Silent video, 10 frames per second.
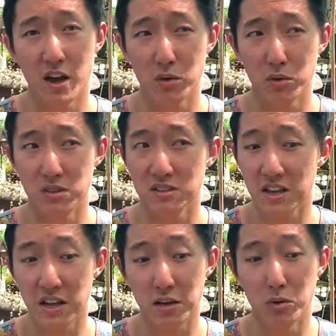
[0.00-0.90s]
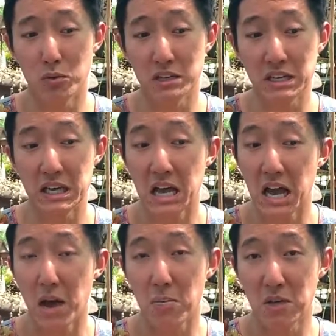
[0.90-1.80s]
I would say only
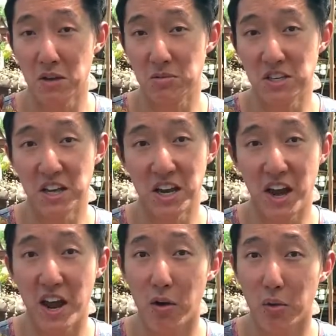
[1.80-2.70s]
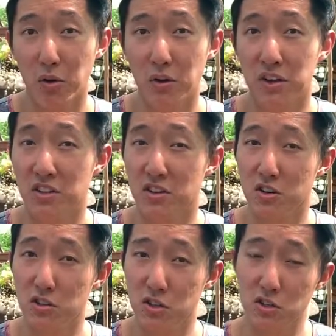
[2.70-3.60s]
maybe an hour in the
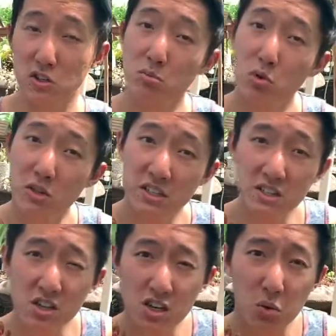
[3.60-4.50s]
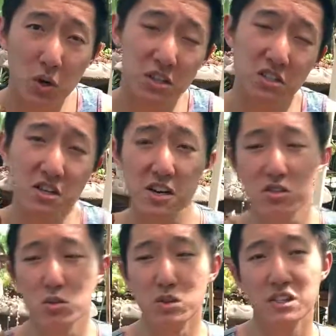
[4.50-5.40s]
early morning sun where it's not
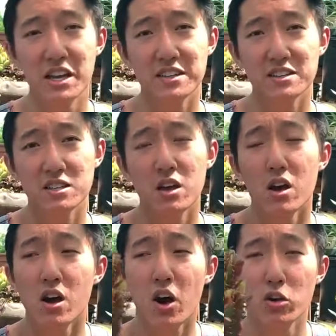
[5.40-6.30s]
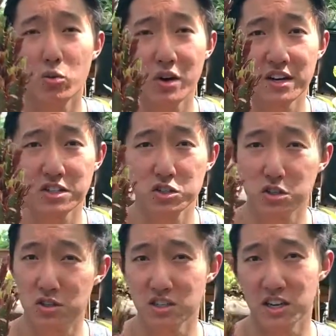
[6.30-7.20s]
so intense. Otherwise,
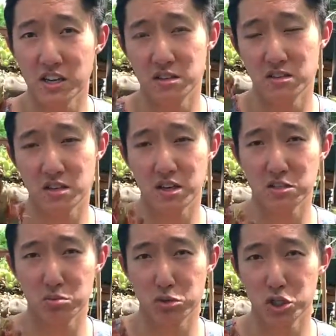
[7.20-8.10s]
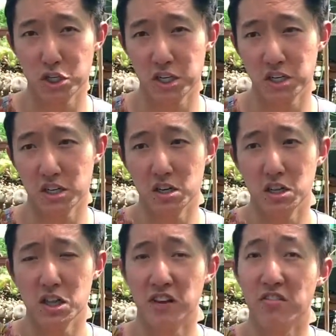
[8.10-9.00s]
during the day, these guys appreciate a
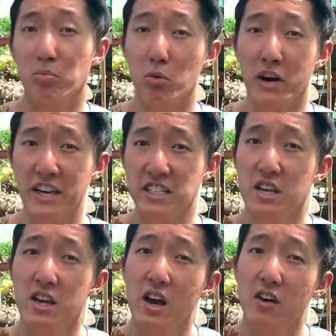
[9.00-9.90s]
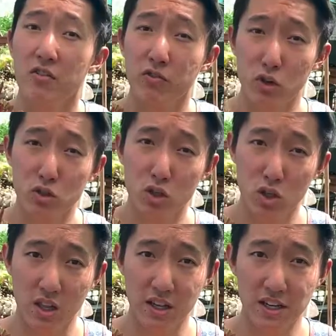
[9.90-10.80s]
lot of bright, filtered
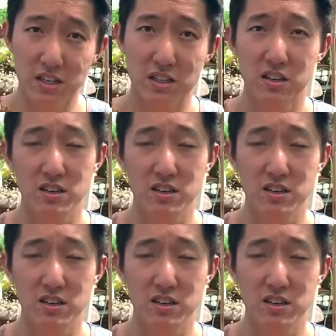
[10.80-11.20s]
light.